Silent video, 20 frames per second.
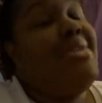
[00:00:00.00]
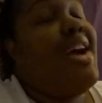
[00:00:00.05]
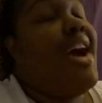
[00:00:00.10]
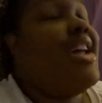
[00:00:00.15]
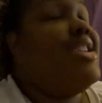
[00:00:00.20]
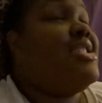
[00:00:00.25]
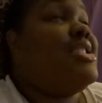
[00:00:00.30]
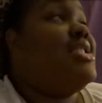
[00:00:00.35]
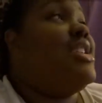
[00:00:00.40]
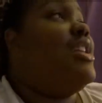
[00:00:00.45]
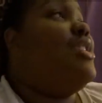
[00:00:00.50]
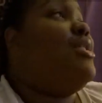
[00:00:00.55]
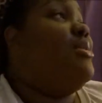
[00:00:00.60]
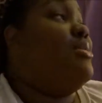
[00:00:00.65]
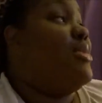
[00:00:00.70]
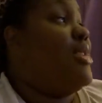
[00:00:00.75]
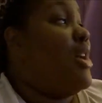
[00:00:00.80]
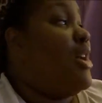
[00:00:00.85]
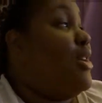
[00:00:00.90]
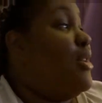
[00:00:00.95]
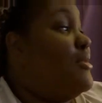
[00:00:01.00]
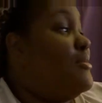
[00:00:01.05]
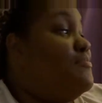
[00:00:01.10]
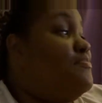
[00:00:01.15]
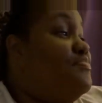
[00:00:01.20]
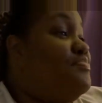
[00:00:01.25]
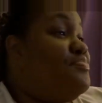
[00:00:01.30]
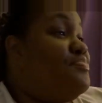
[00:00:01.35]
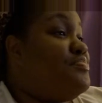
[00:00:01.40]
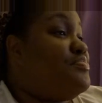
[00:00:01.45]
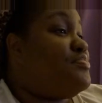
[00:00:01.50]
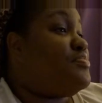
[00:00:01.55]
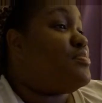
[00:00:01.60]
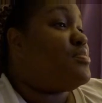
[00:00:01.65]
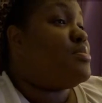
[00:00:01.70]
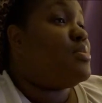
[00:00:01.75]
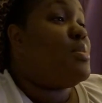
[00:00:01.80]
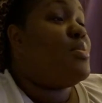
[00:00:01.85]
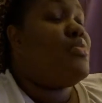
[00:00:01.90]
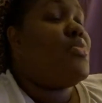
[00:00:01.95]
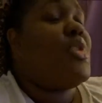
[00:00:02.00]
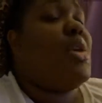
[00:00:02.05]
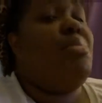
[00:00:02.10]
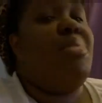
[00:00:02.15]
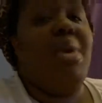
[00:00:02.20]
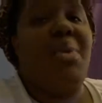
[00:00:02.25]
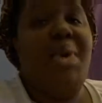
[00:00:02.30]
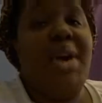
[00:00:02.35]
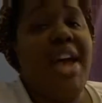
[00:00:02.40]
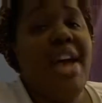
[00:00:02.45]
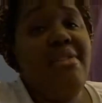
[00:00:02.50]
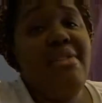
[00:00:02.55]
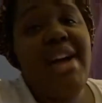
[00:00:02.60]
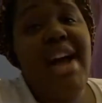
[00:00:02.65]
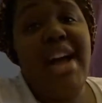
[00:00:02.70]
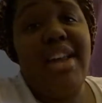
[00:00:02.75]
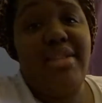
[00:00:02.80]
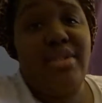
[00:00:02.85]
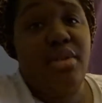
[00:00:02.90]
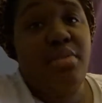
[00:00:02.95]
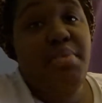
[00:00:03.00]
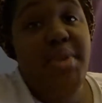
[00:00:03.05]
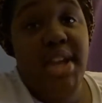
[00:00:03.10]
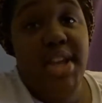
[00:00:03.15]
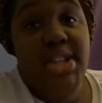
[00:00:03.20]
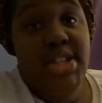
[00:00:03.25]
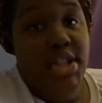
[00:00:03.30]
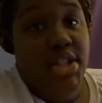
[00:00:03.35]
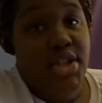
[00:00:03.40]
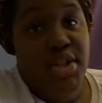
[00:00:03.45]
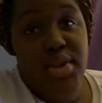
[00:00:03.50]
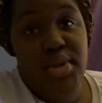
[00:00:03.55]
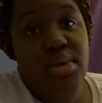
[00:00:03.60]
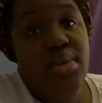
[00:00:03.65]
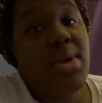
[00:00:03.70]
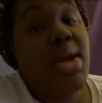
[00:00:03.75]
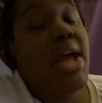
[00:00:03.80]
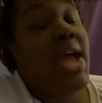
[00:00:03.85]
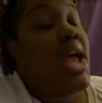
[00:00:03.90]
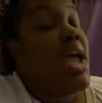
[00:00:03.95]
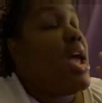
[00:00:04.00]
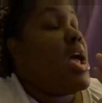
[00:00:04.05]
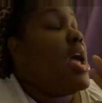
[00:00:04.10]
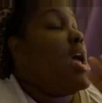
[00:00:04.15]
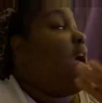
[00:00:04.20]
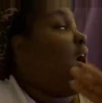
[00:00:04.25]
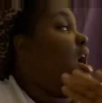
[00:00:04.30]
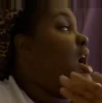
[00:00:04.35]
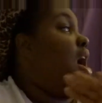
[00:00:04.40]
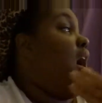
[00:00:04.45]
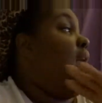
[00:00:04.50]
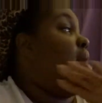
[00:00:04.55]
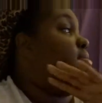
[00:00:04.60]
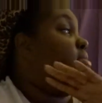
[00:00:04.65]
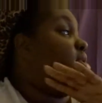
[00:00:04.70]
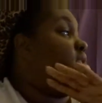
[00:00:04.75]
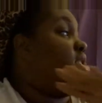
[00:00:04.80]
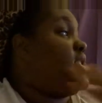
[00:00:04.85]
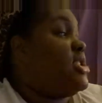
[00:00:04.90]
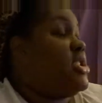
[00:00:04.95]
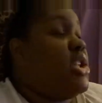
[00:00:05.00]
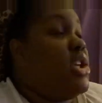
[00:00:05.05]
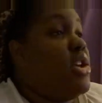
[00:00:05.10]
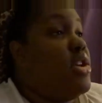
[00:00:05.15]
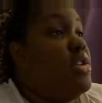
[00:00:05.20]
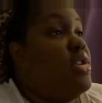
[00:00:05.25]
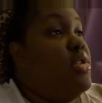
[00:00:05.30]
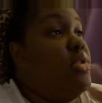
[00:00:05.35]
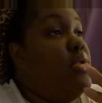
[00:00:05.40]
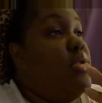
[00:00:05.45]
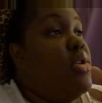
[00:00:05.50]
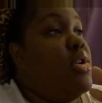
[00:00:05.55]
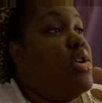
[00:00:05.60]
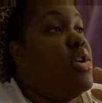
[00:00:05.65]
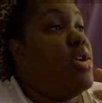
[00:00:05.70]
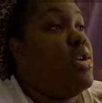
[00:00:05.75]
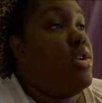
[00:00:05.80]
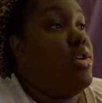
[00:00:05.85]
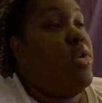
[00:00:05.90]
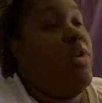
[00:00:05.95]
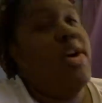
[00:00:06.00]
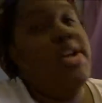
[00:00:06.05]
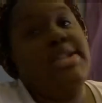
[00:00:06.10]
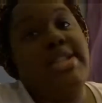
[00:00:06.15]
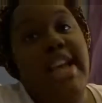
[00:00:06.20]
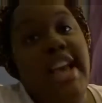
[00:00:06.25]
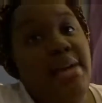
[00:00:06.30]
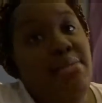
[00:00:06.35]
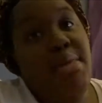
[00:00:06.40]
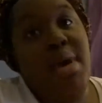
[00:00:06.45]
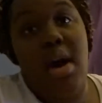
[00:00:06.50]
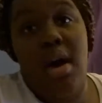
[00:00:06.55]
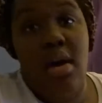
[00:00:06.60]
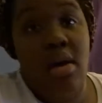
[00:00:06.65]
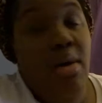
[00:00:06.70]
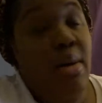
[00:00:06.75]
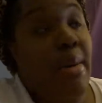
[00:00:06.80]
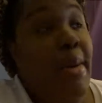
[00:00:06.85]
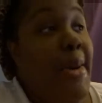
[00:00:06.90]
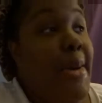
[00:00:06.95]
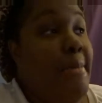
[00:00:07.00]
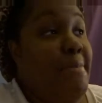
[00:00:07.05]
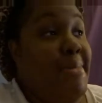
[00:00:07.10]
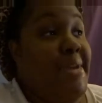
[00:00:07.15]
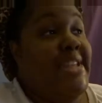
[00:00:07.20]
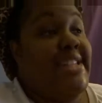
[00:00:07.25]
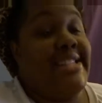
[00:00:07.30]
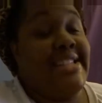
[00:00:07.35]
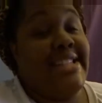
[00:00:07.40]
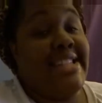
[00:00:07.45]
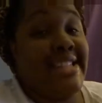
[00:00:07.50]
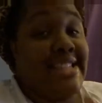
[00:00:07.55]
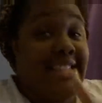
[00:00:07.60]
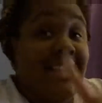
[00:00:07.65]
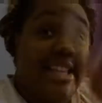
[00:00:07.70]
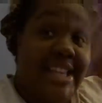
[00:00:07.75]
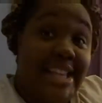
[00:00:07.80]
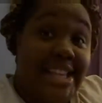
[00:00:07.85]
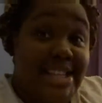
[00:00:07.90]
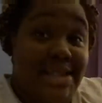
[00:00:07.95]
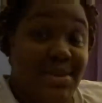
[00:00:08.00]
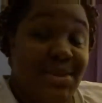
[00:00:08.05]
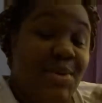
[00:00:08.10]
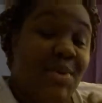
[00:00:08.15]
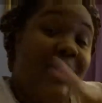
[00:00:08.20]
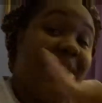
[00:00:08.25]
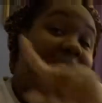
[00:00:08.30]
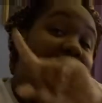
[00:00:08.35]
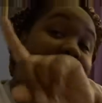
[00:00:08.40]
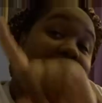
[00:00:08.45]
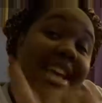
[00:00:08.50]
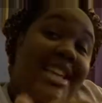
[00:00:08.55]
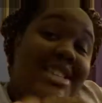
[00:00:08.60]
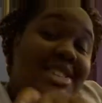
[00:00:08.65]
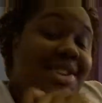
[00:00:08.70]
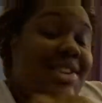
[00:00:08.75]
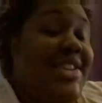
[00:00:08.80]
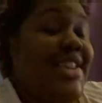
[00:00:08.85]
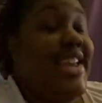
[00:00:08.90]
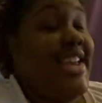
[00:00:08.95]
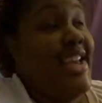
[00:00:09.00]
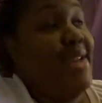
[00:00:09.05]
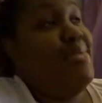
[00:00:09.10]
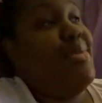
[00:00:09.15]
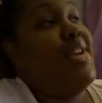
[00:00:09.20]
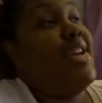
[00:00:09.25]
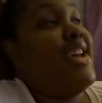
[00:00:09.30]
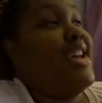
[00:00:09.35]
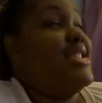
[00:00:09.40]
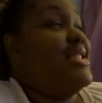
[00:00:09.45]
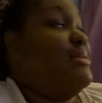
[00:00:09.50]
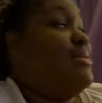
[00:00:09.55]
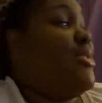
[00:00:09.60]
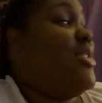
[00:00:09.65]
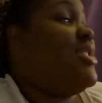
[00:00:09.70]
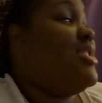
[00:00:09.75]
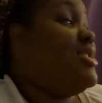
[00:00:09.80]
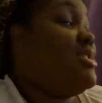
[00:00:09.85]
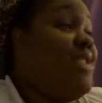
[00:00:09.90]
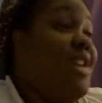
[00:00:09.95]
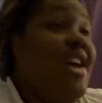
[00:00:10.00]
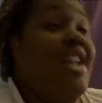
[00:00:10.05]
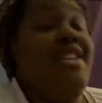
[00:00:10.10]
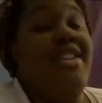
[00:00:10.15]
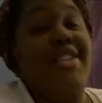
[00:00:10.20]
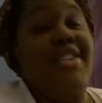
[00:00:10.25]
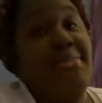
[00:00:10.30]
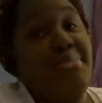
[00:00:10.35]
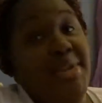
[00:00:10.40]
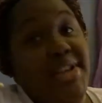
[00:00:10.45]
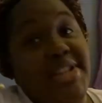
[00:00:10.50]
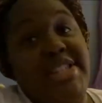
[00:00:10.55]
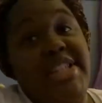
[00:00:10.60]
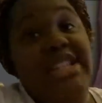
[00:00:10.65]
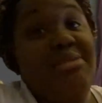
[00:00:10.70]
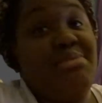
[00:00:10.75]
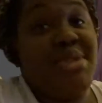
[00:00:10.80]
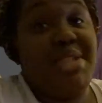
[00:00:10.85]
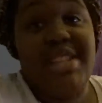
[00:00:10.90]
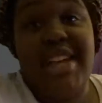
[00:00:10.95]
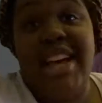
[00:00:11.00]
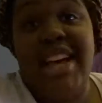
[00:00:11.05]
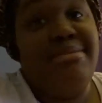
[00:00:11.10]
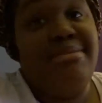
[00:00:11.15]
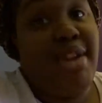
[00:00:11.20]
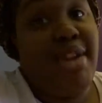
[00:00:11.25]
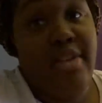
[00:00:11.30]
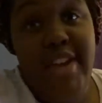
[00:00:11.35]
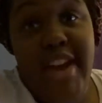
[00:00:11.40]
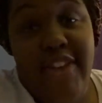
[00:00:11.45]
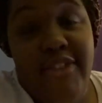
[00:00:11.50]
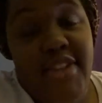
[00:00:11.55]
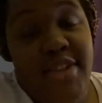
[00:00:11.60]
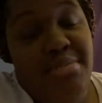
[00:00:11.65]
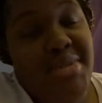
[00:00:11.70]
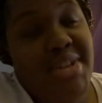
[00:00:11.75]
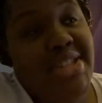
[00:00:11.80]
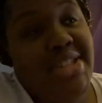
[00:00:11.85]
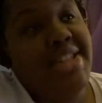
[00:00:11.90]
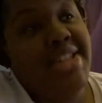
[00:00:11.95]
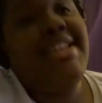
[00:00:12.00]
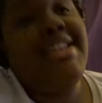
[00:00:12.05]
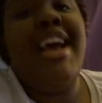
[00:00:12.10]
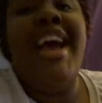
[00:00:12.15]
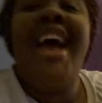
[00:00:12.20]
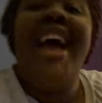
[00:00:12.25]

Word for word: Yeah, I just, I don't know. But whatever I do pick to do, I'm still going to have my own businesses with the S on the end because I'm going to start another business besides my graphic business.